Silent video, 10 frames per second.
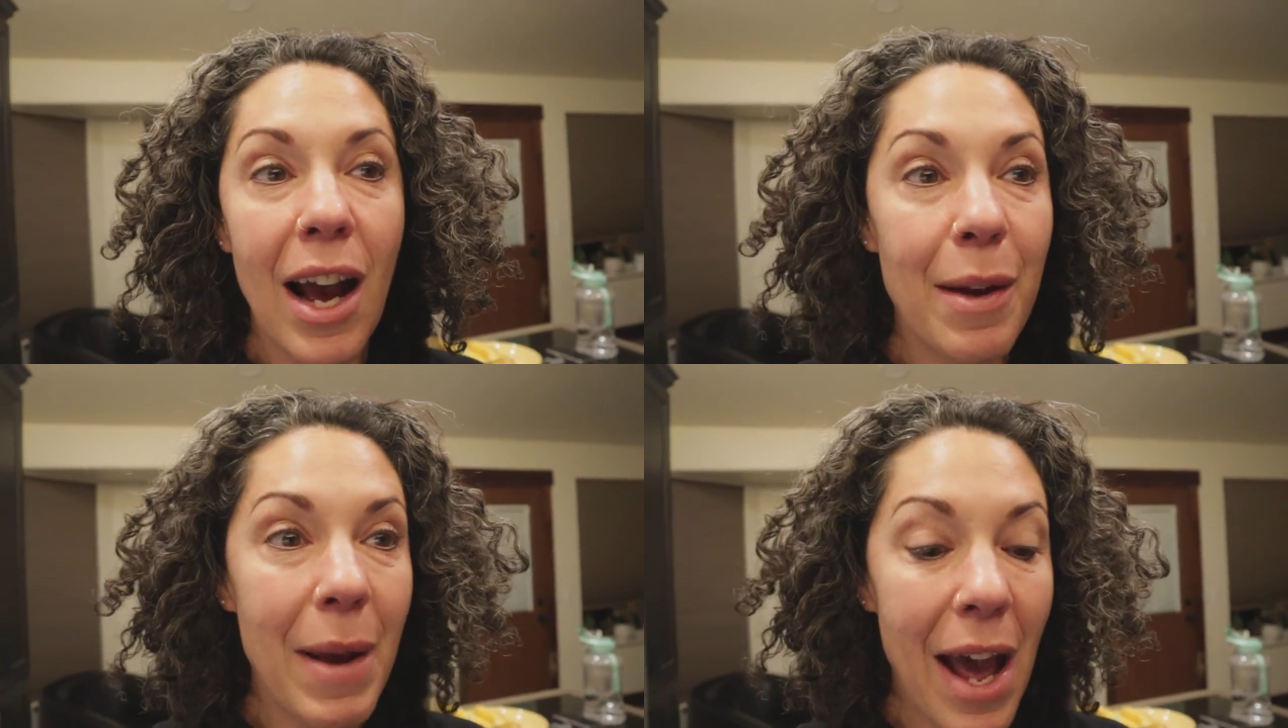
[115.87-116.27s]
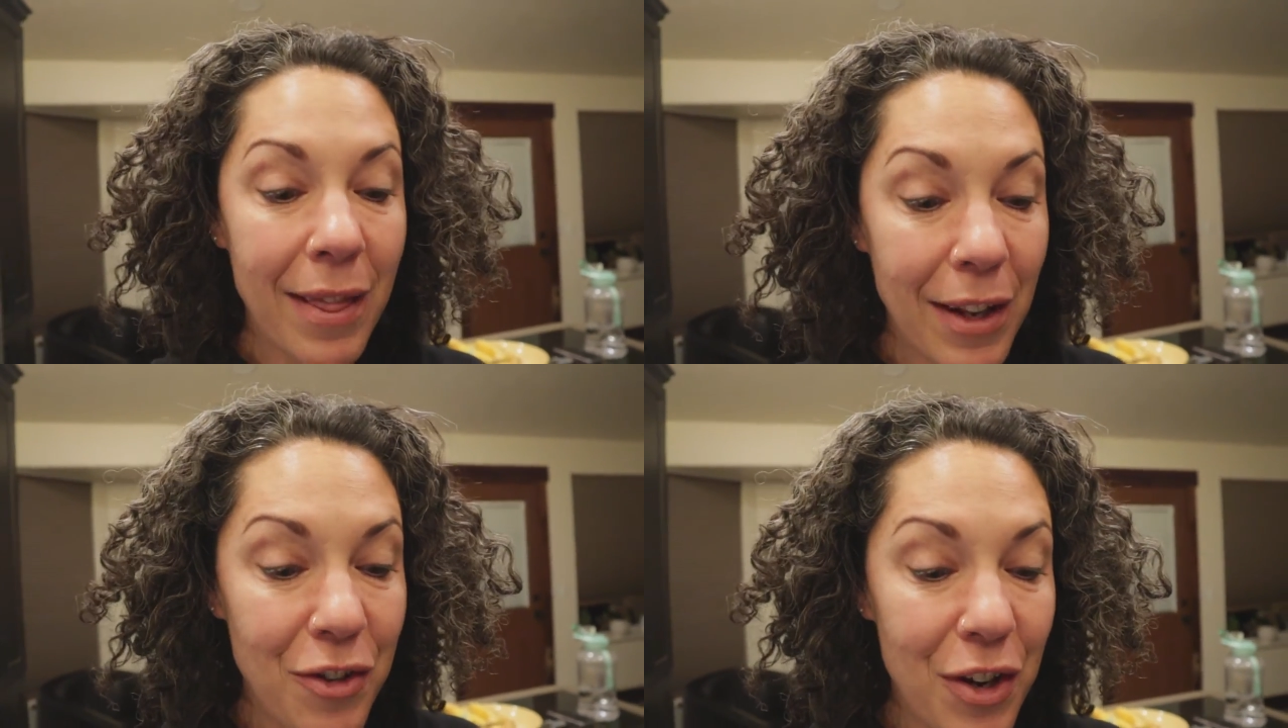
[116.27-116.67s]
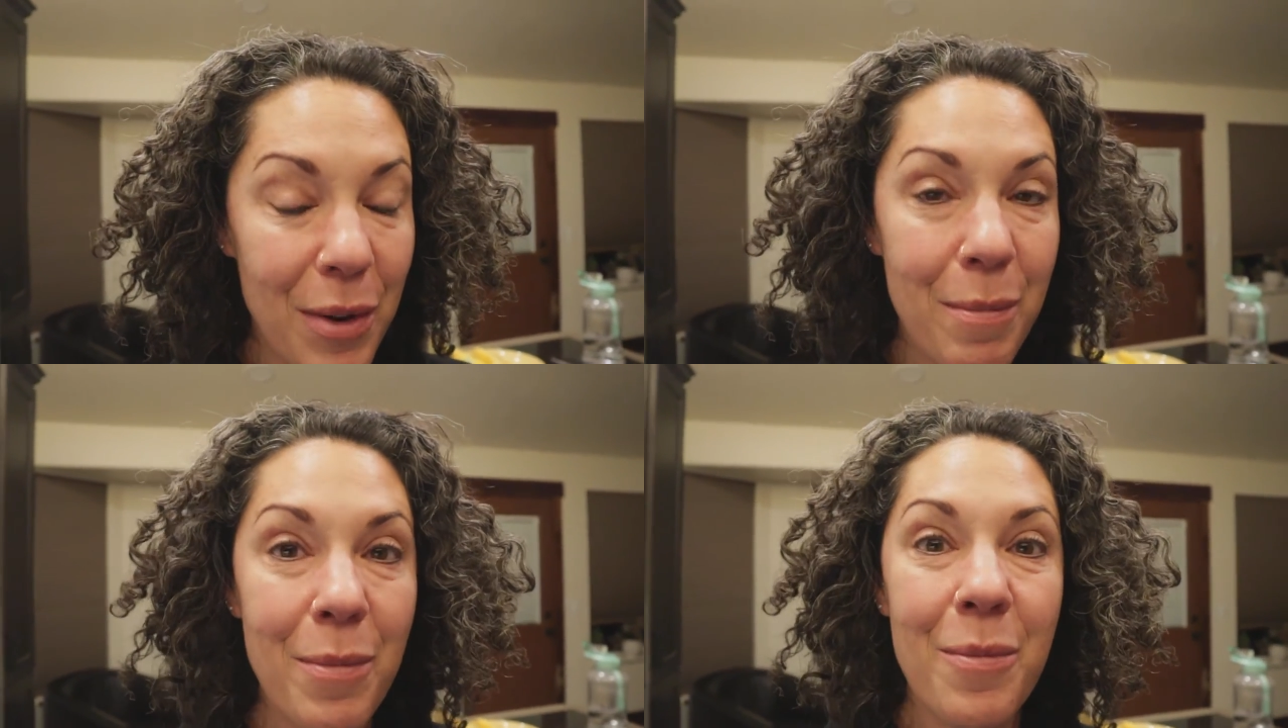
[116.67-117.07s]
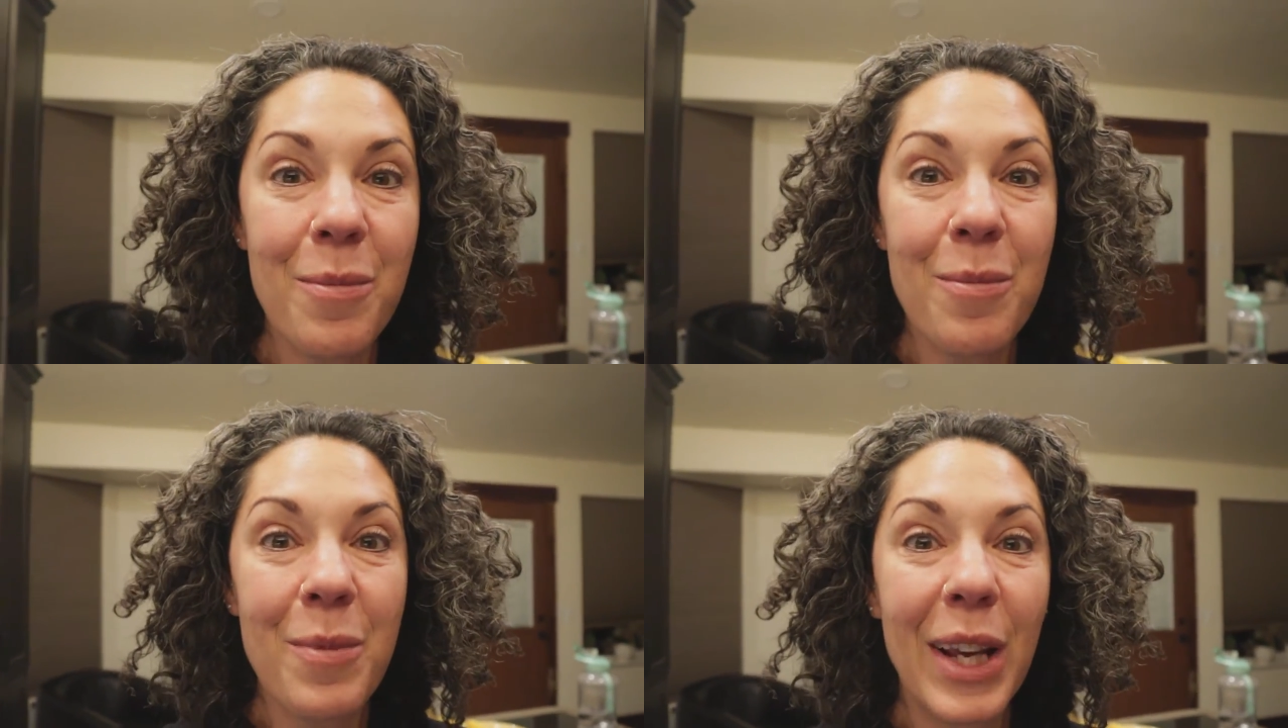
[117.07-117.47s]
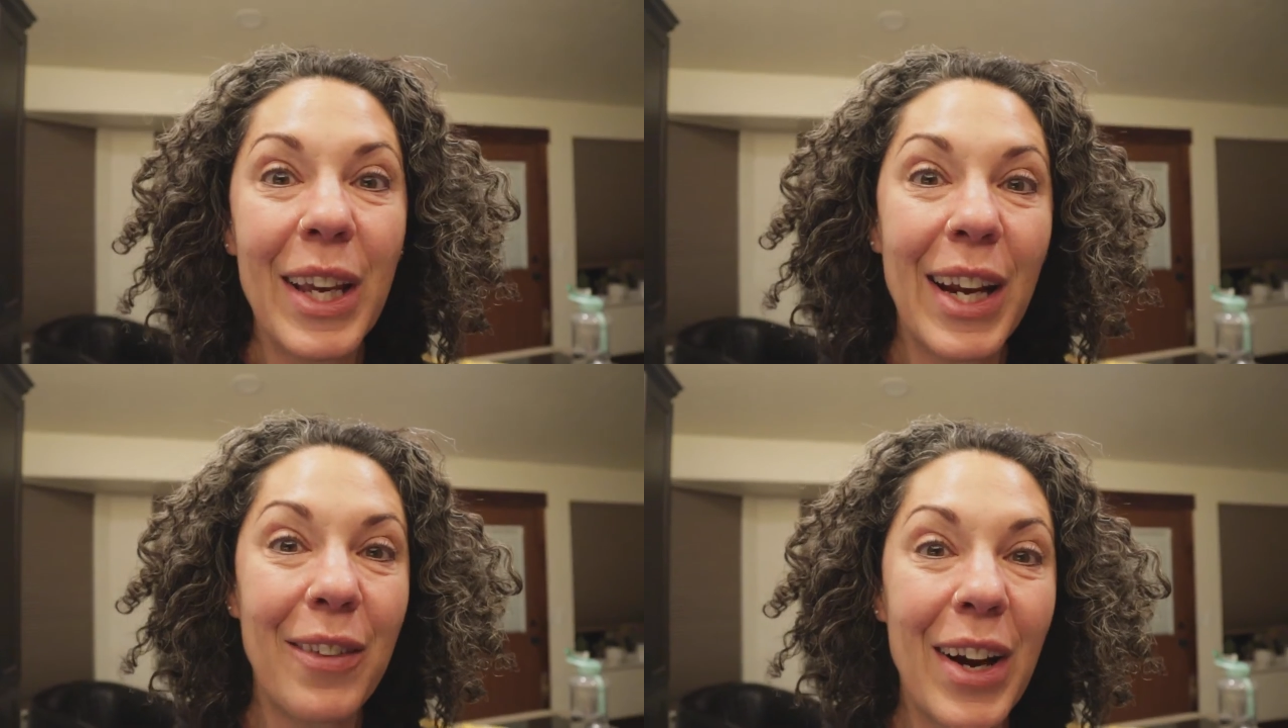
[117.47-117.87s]
I'm at the gym
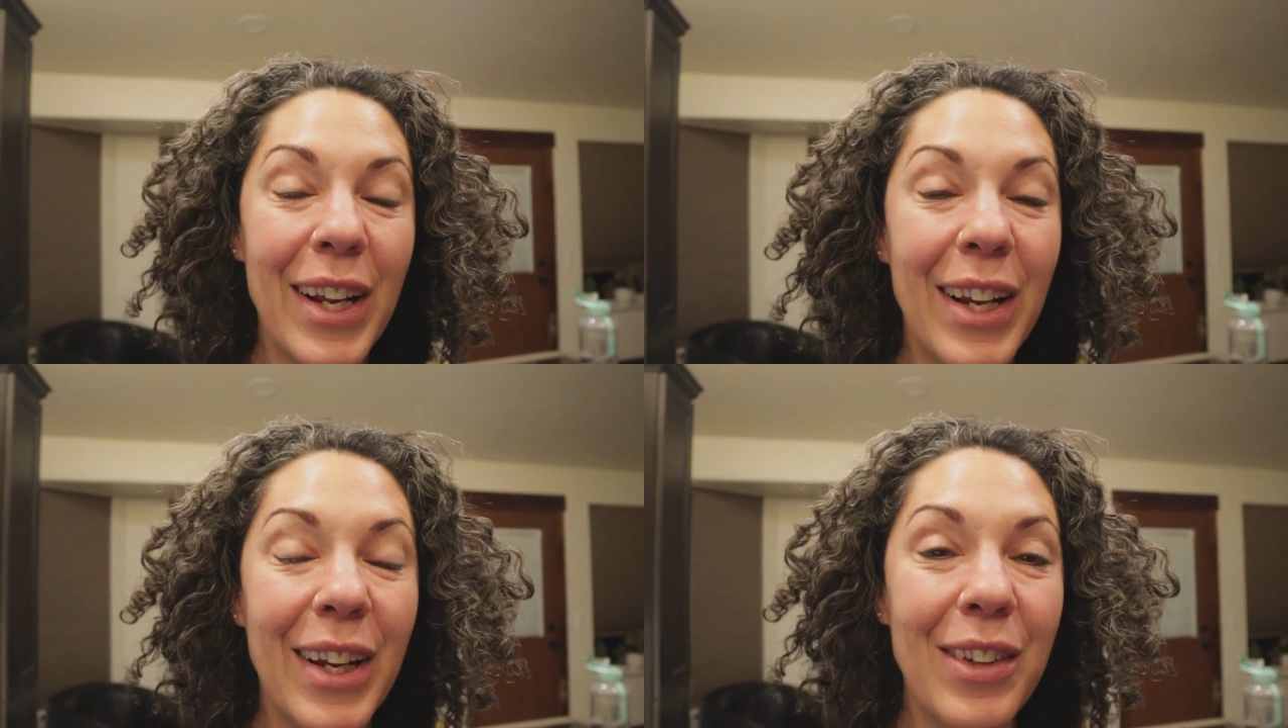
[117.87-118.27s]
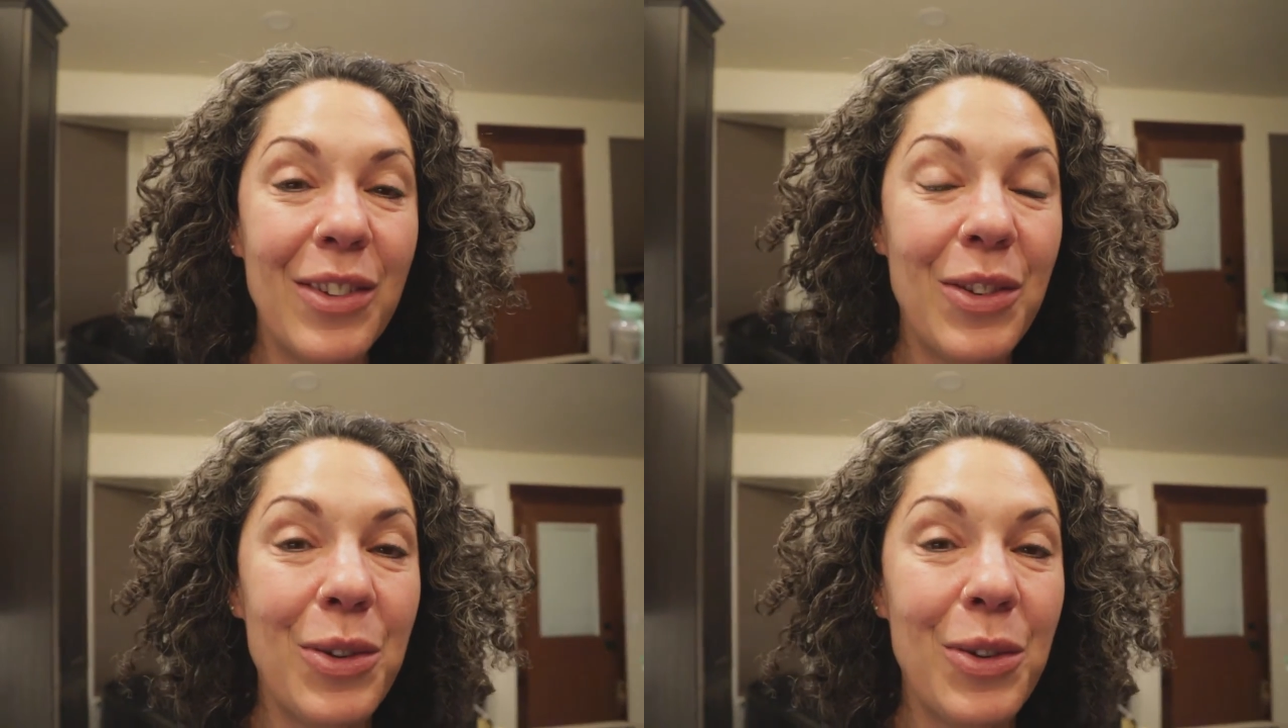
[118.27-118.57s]
getting ready